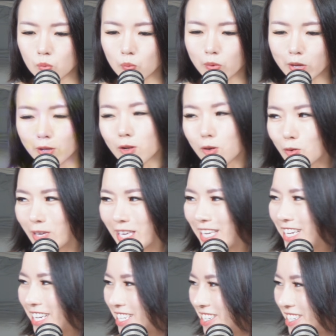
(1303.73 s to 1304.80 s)
will you
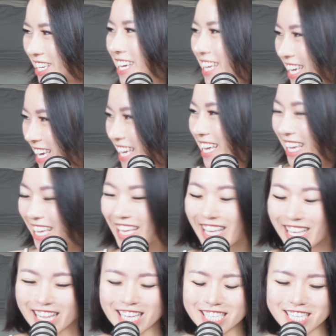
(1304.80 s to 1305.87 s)
loogie or not
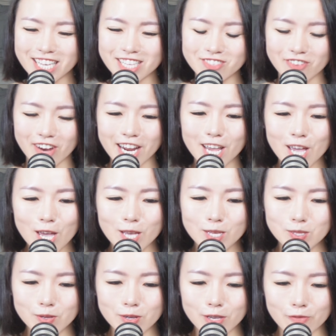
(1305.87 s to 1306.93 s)
in that sense, right?
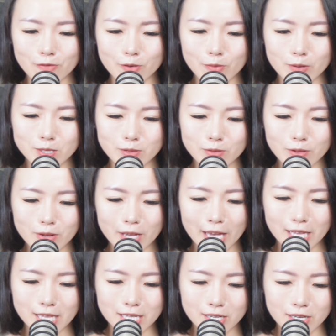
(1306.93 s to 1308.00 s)
So if you were to look
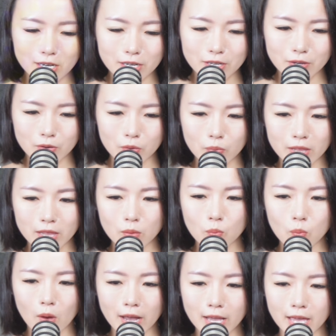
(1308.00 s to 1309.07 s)
at the, within
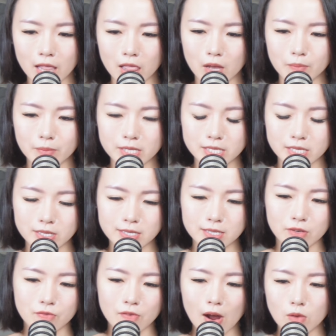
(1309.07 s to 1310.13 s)
1 kilometer
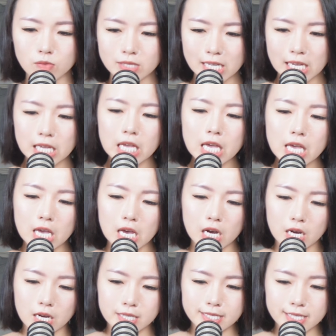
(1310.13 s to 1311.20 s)
surrounding
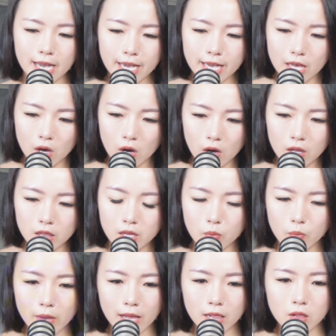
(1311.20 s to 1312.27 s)
Skye at
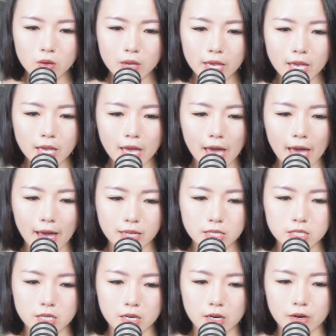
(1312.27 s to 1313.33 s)
Holland, we are looking
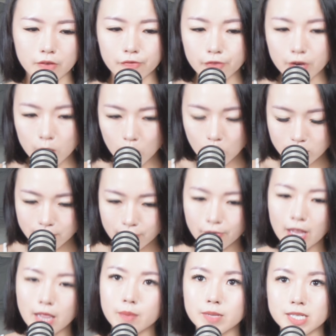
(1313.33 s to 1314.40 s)
at freehold
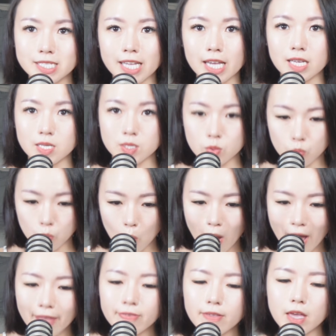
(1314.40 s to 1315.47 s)
development. That is
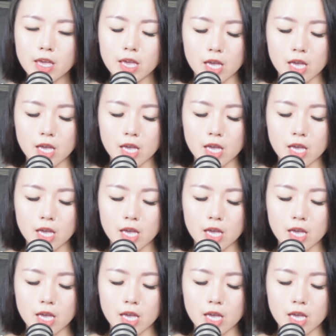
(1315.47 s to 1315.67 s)
one,